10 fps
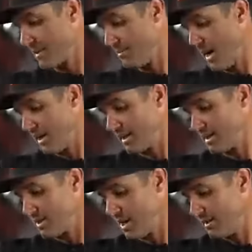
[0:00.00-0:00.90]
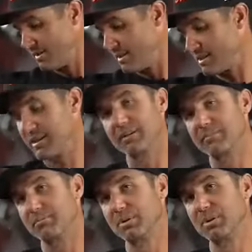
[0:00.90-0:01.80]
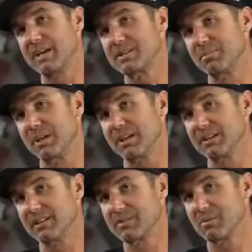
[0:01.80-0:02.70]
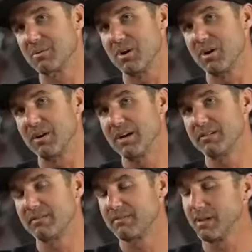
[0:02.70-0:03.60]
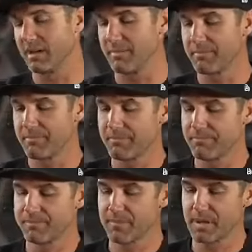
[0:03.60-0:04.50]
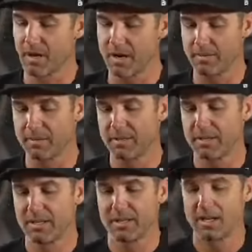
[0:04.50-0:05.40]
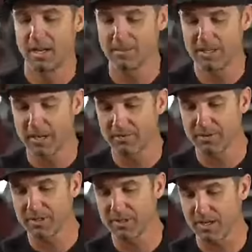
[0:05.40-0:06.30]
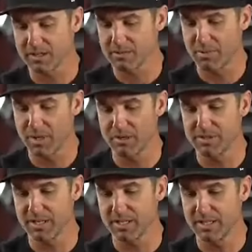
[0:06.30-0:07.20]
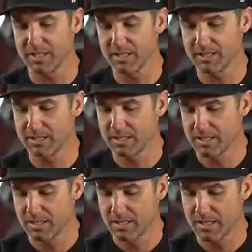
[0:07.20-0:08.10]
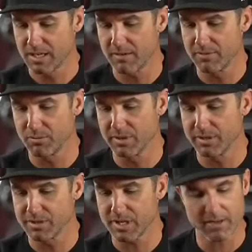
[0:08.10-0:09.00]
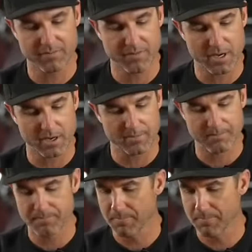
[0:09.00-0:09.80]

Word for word: The mic, it's on. It's the, the blue lights are blinking. That's what we want, right? Okay. All right. I got to be careful here, not expose any of the winner's info.